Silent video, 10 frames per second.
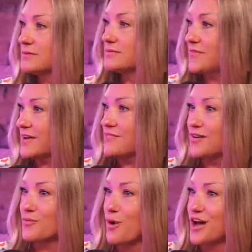
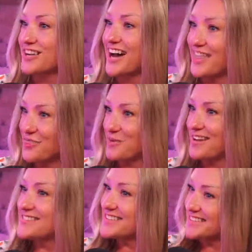551
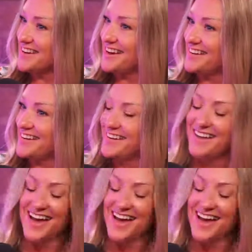9369. Mm-hmm.